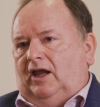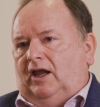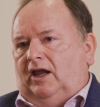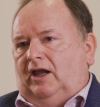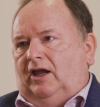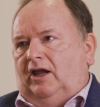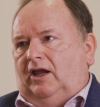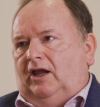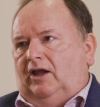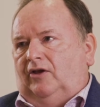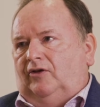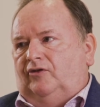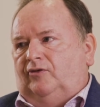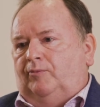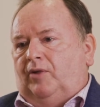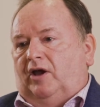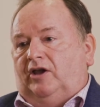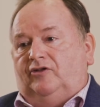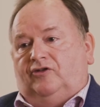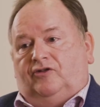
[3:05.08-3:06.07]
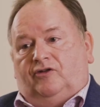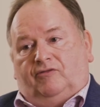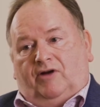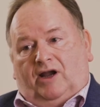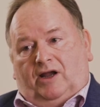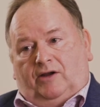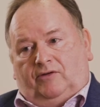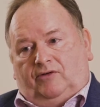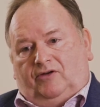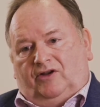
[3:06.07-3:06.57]
is based
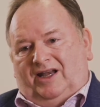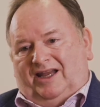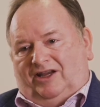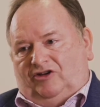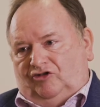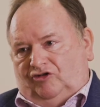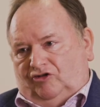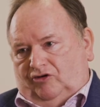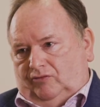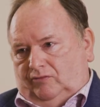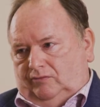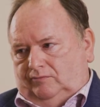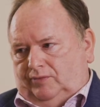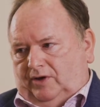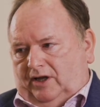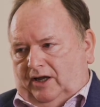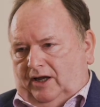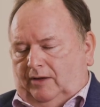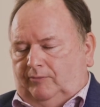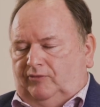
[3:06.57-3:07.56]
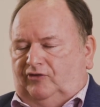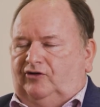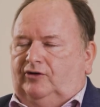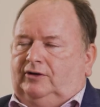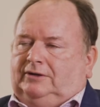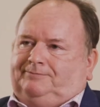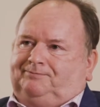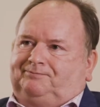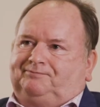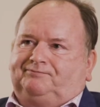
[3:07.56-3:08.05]
around an issue, perhaps
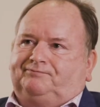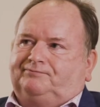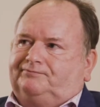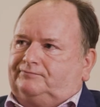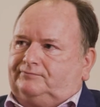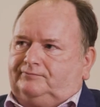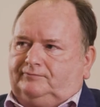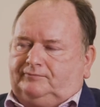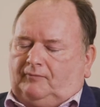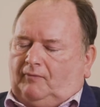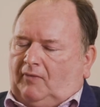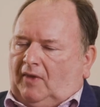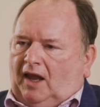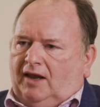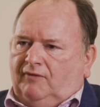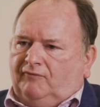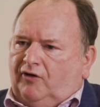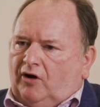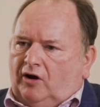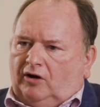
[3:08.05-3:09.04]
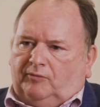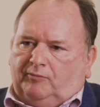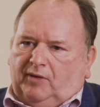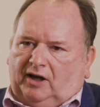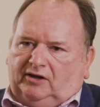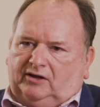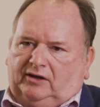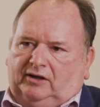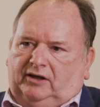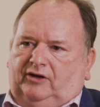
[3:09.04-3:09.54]

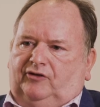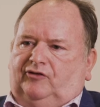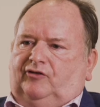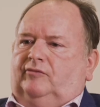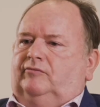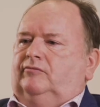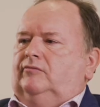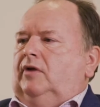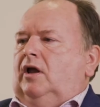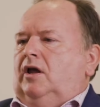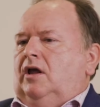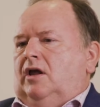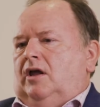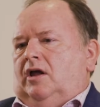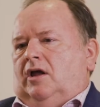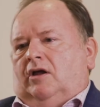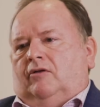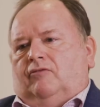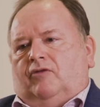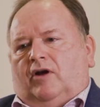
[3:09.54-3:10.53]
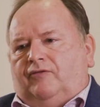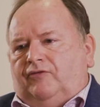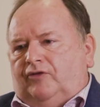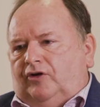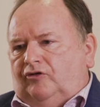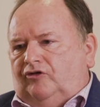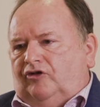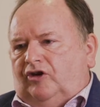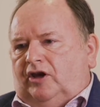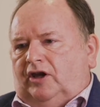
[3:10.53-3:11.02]
environmentalism,
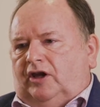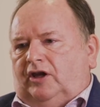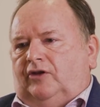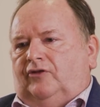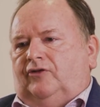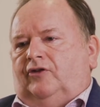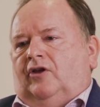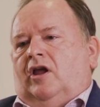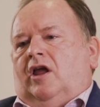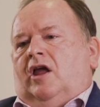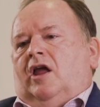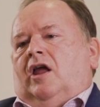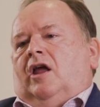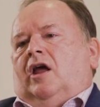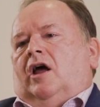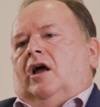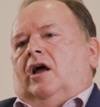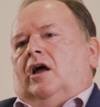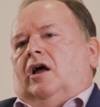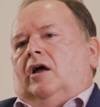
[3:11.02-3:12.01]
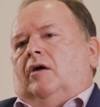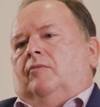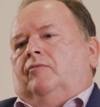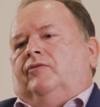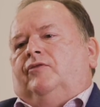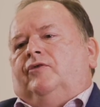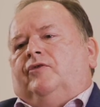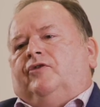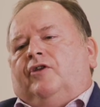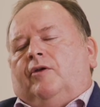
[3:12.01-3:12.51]
refugees,
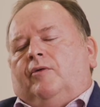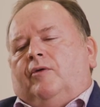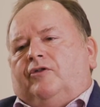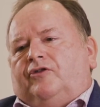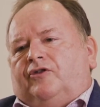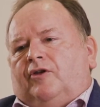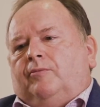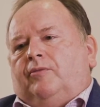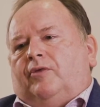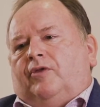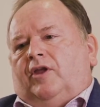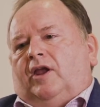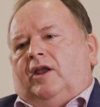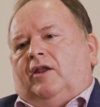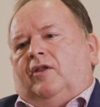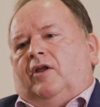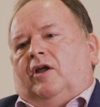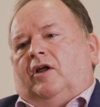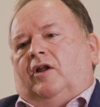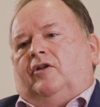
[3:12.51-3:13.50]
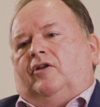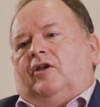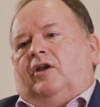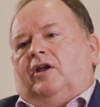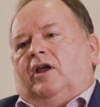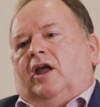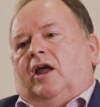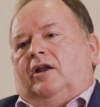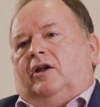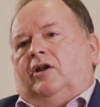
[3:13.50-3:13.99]
something that
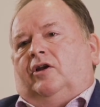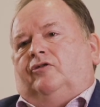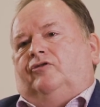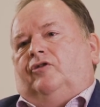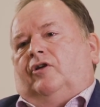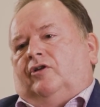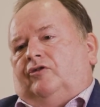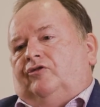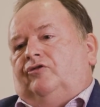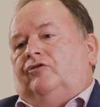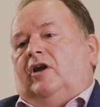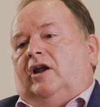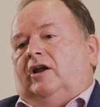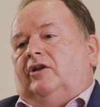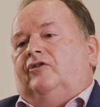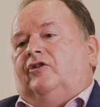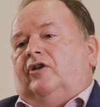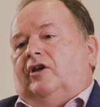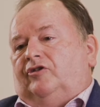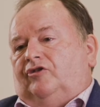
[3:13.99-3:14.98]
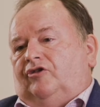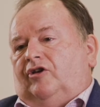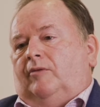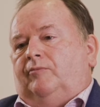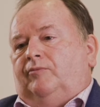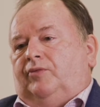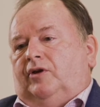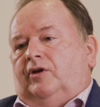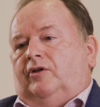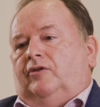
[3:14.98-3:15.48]
can attract a
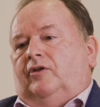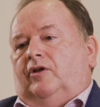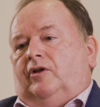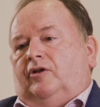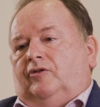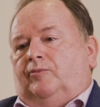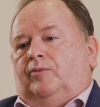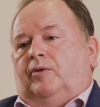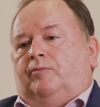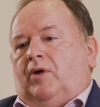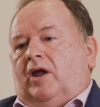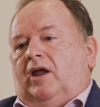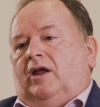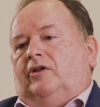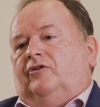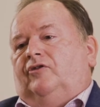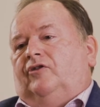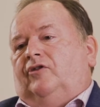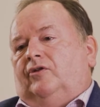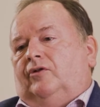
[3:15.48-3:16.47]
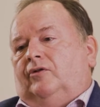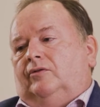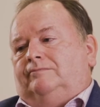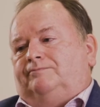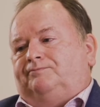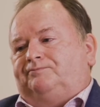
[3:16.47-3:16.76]
champion that is prepared to